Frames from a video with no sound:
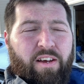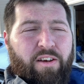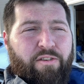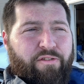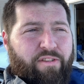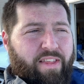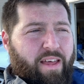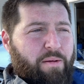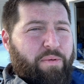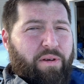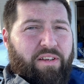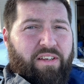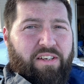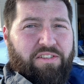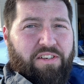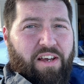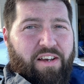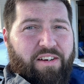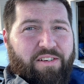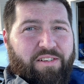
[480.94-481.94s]
for that billing
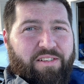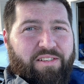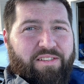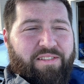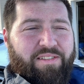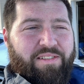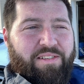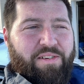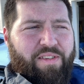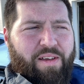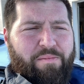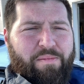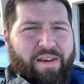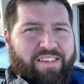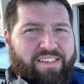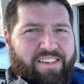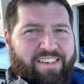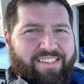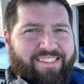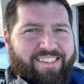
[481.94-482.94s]
cycle if that
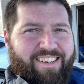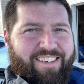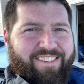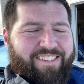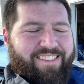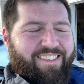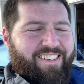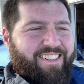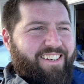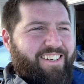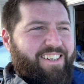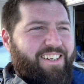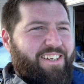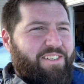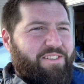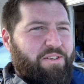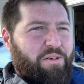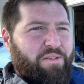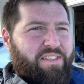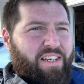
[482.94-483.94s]
makes any sense
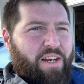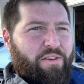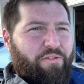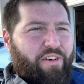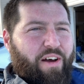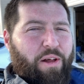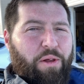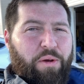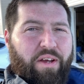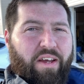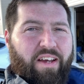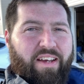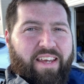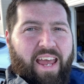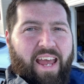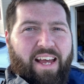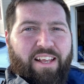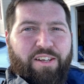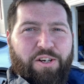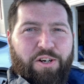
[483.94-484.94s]
so instead of following a
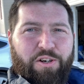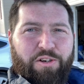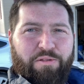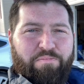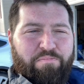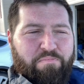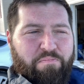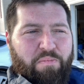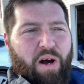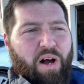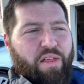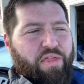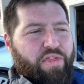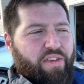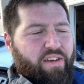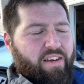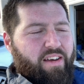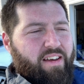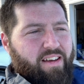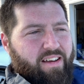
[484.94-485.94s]
calendar
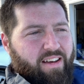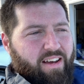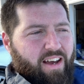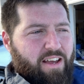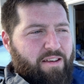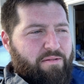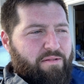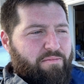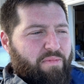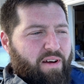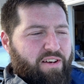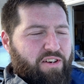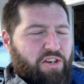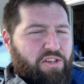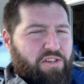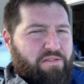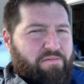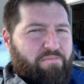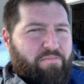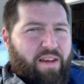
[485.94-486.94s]
month i might
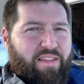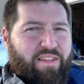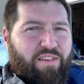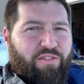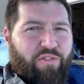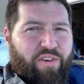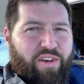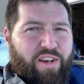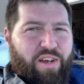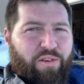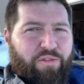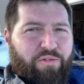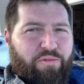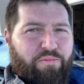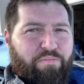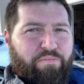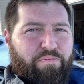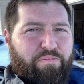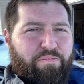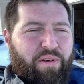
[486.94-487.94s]
just make these videos
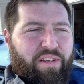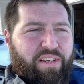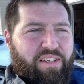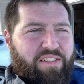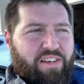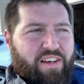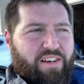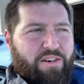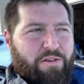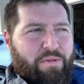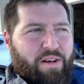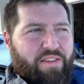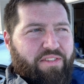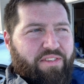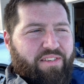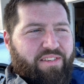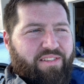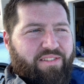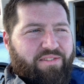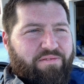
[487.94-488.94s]
billing cycle
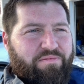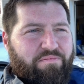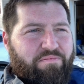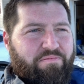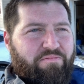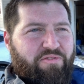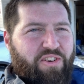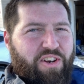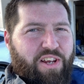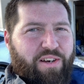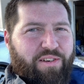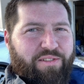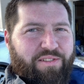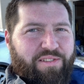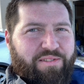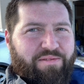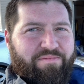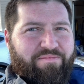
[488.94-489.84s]
months videos.